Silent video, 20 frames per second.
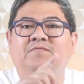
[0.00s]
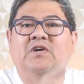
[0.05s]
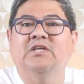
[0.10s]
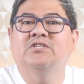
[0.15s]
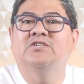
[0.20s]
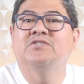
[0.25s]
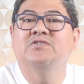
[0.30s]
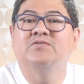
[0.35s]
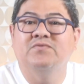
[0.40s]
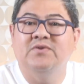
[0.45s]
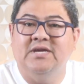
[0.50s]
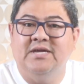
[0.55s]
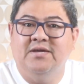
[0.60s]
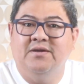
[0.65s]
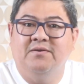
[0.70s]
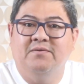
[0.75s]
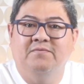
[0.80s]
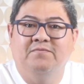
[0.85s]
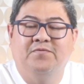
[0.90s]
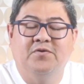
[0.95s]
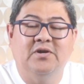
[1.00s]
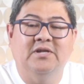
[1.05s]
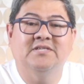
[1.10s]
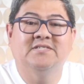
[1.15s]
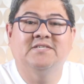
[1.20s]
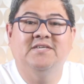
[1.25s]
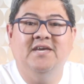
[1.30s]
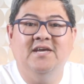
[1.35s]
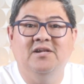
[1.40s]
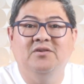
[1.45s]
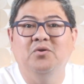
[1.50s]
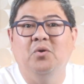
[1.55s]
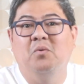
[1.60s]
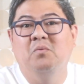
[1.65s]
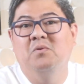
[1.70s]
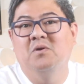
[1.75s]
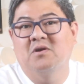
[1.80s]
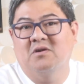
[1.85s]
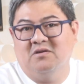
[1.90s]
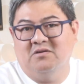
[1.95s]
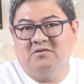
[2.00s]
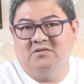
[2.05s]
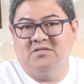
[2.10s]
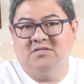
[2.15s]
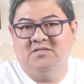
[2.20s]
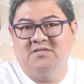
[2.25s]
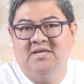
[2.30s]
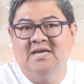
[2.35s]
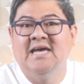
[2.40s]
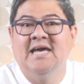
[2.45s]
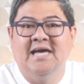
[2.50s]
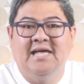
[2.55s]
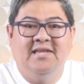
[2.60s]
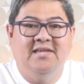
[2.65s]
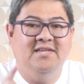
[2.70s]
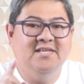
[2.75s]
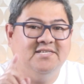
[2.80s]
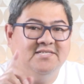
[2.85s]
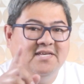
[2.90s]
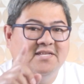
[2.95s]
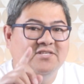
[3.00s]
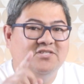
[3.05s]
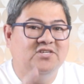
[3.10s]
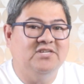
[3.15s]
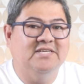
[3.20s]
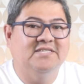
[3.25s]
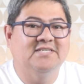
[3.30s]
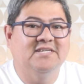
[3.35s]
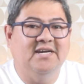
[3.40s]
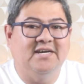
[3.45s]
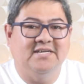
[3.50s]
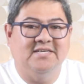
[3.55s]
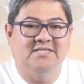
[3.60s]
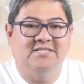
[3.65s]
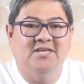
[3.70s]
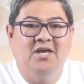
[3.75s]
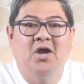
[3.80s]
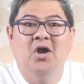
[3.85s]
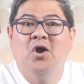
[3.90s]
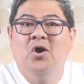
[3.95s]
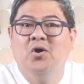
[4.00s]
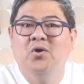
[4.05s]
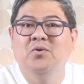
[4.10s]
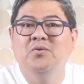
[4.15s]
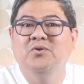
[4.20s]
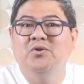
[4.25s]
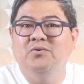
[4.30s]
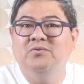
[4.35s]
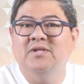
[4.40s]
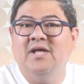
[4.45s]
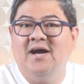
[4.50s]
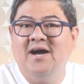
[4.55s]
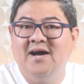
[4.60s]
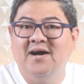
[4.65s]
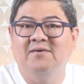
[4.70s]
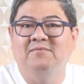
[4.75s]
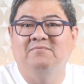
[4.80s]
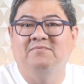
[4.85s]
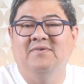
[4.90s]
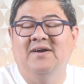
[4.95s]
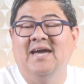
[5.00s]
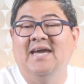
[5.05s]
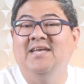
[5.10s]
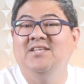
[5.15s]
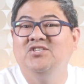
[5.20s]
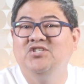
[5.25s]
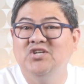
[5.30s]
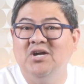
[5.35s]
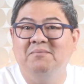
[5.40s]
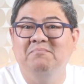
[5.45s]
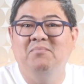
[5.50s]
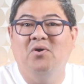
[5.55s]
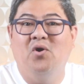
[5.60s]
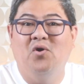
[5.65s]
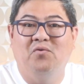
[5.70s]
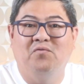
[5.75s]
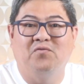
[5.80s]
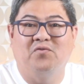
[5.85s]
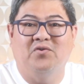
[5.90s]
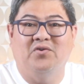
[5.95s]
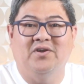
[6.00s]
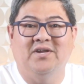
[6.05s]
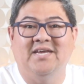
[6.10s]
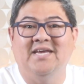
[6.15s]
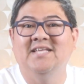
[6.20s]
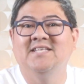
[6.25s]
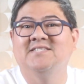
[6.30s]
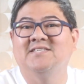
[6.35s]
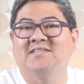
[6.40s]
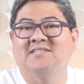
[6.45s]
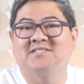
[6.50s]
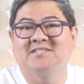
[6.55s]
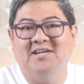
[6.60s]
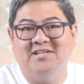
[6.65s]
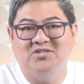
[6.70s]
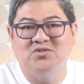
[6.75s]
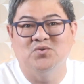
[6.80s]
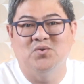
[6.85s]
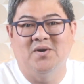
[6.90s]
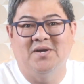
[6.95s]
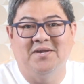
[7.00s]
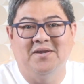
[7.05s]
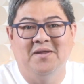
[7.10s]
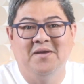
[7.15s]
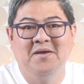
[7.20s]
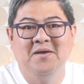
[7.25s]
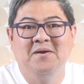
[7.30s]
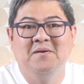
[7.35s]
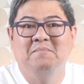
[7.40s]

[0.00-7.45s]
subcategory for skilled workers, listen to this guys, who don't have a job offer in Saskatchewan,